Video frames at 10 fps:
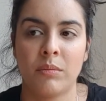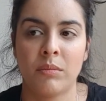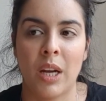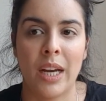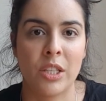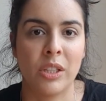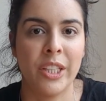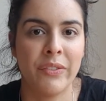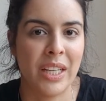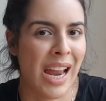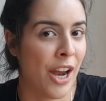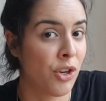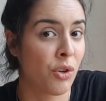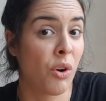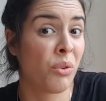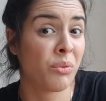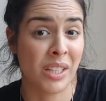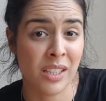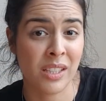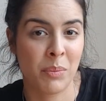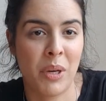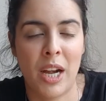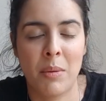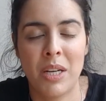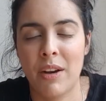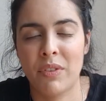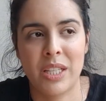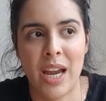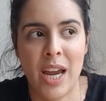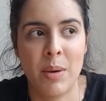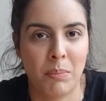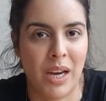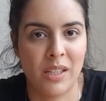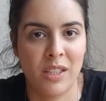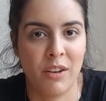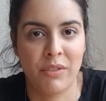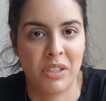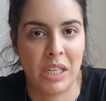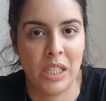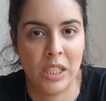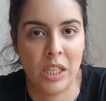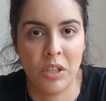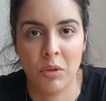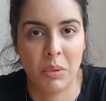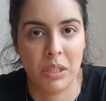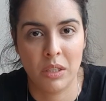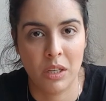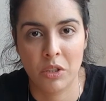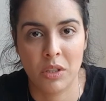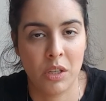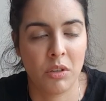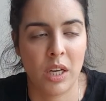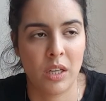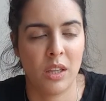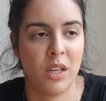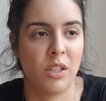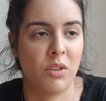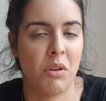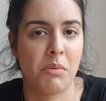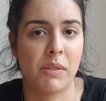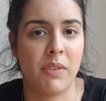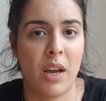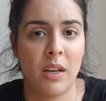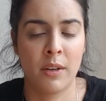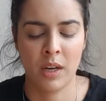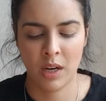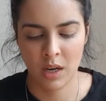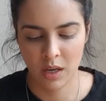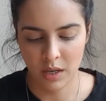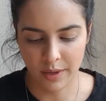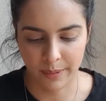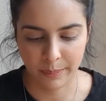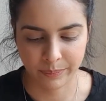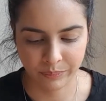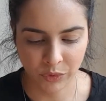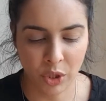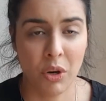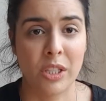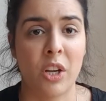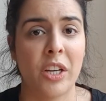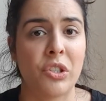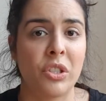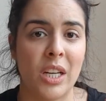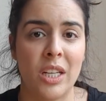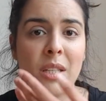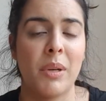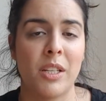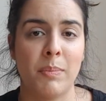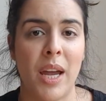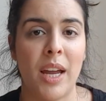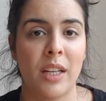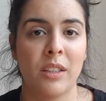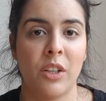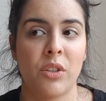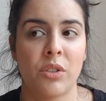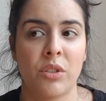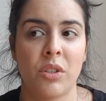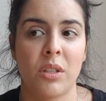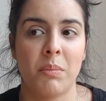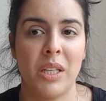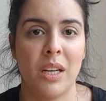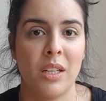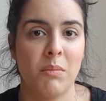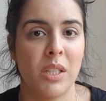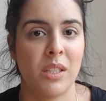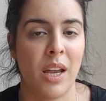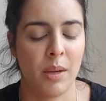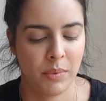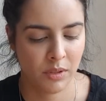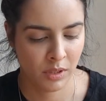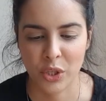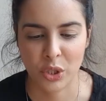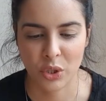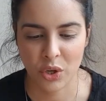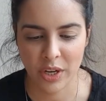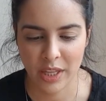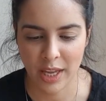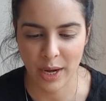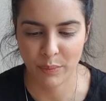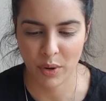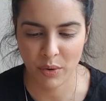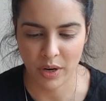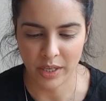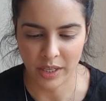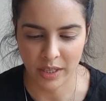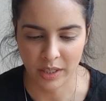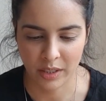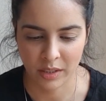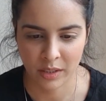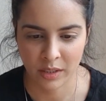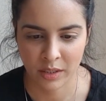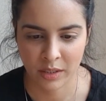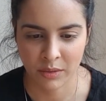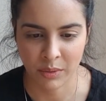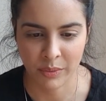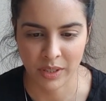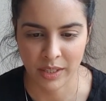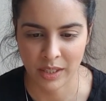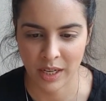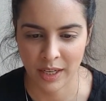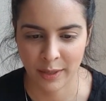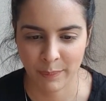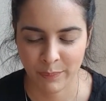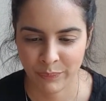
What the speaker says: I guess leave it at your own risk. But I mean, every time my stuff stayed there, nobody touched it or anything, so it was fine. You know, as long as you're taking the bus back, there shouldn't be any mishaps. The story that I wrote on here, what was I saying?